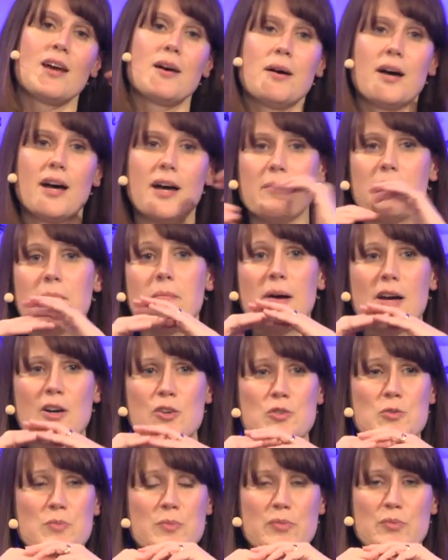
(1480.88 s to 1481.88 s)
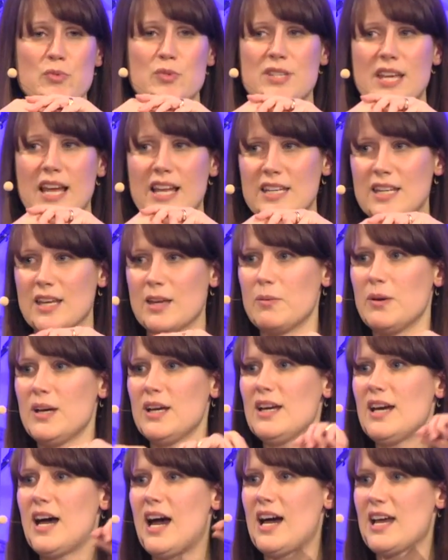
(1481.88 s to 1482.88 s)
Um, my husband will tell you
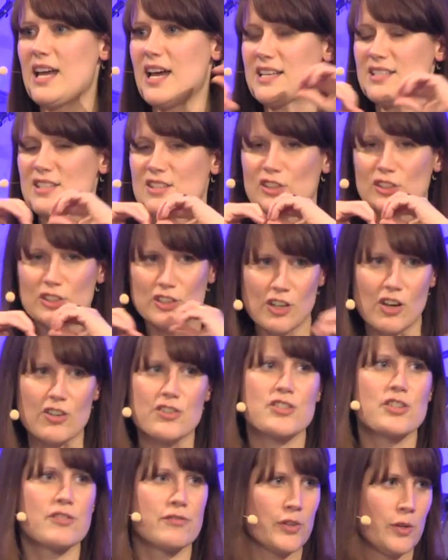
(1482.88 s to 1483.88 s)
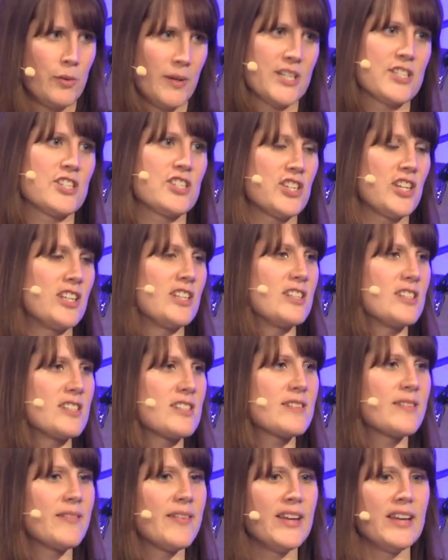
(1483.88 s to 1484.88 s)
I ask a lot of
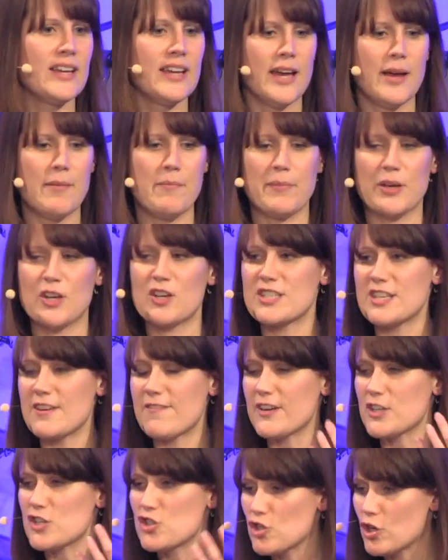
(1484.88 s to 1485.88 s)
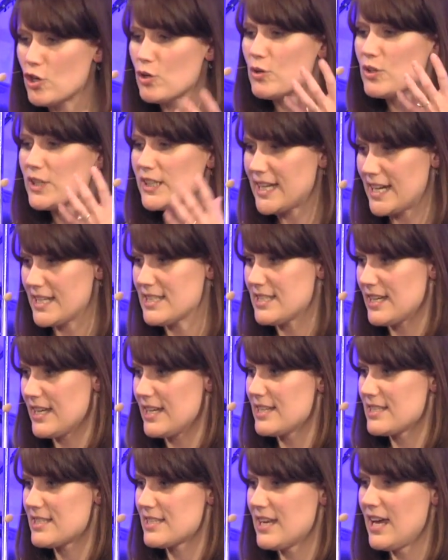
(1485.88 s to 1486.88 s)
questions um, because if I don't get
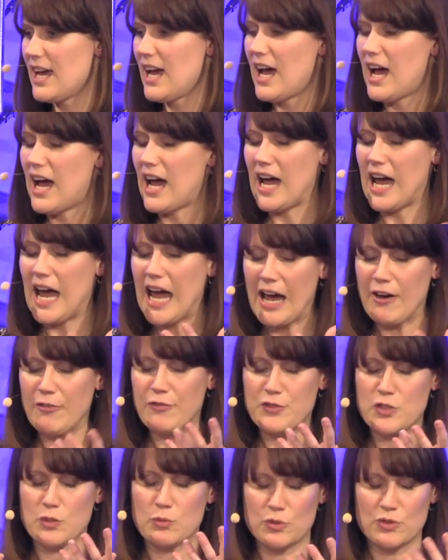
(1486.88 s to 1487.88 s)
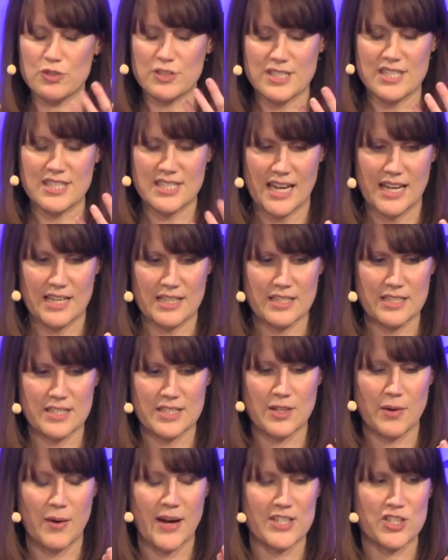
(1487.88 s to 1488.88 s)
it, I have to understand.
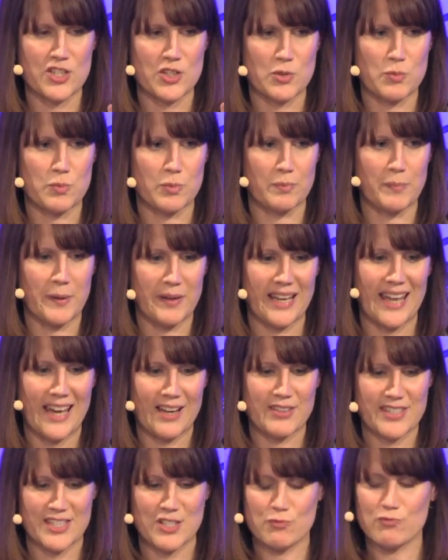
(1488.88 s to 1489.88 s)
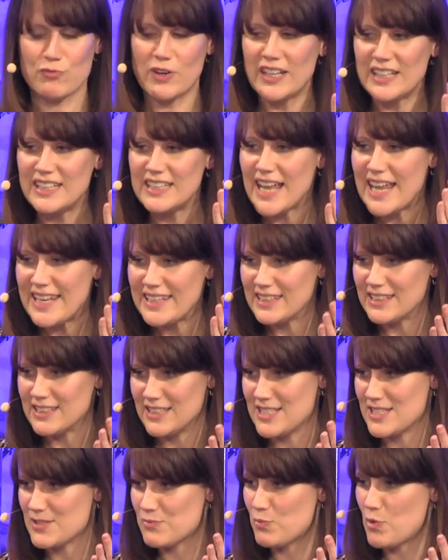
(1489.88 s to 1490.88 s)
So I just would be like this
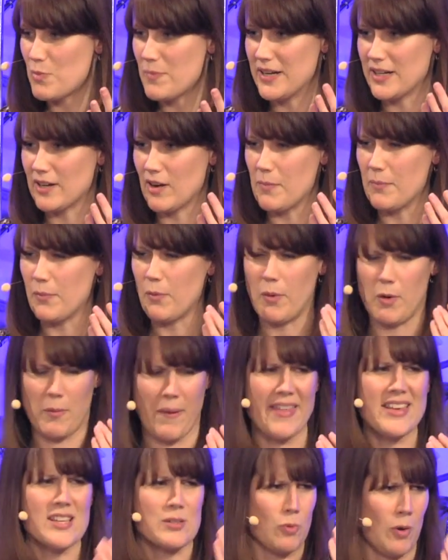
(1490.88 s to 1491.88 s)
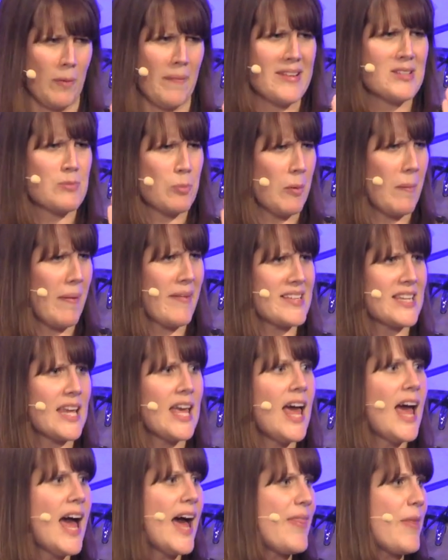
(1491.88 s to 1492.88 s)
relentless woman going, but what about this? What about this? What about this?
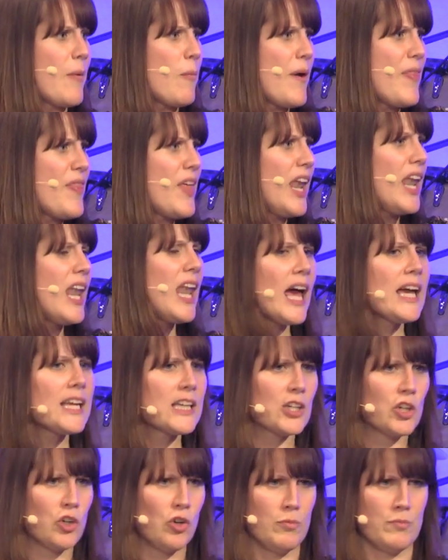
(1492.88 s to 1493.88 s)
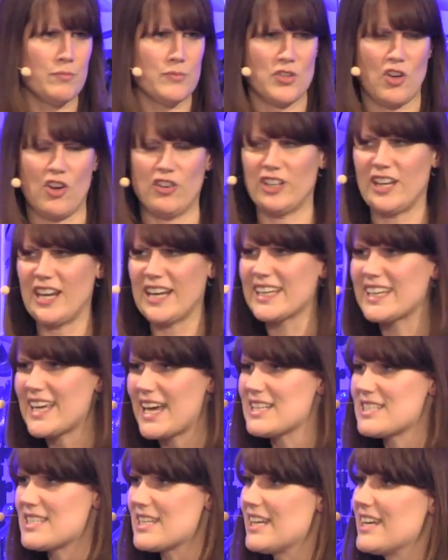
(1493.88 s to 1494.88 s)
And then when the light comes on and I
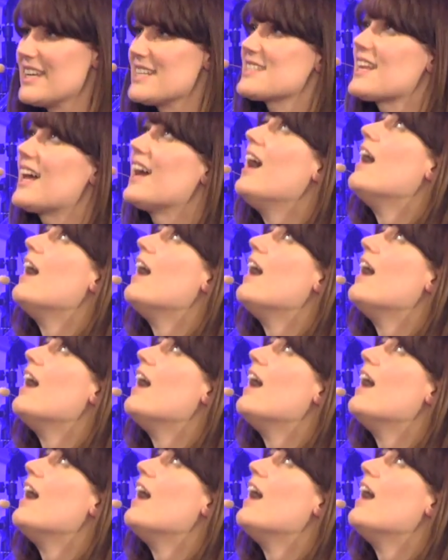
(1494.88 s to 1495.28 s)
get it, it's like,